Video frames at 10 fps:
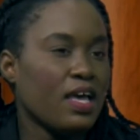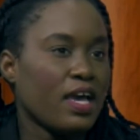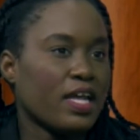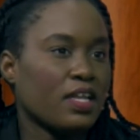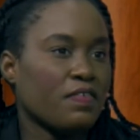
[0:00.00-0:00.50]

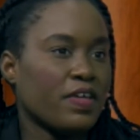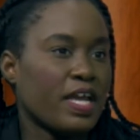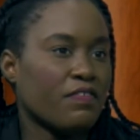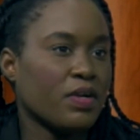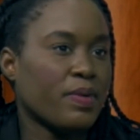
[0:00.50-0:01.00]
And I love that
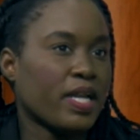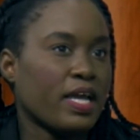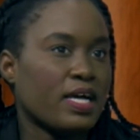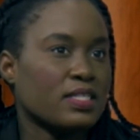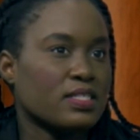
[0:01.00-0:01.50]
everybody
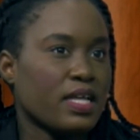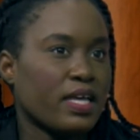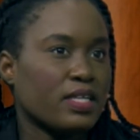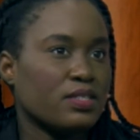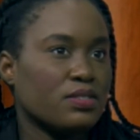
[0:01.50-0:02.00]
has
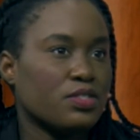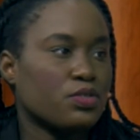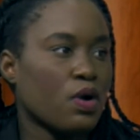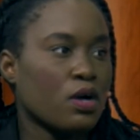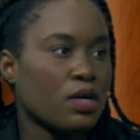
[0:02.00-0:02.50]
like
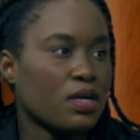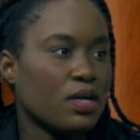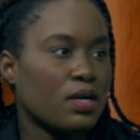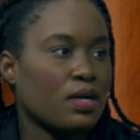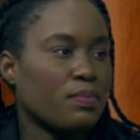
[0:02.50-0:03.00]
strong
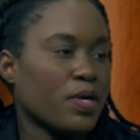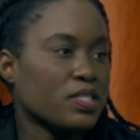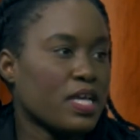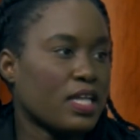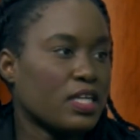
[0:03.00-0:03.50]

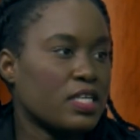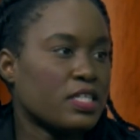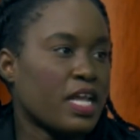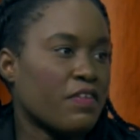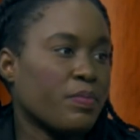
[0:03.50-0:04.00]
personalities
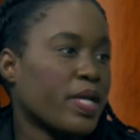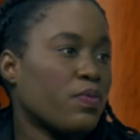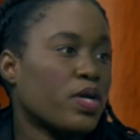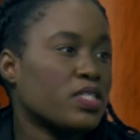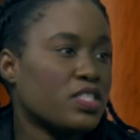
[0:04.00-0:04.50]
and everybody
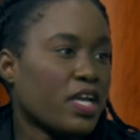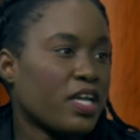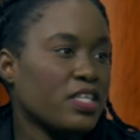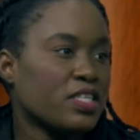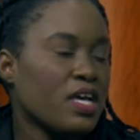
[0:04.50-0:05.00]
wants
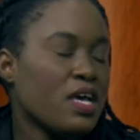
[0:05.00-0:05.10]
change,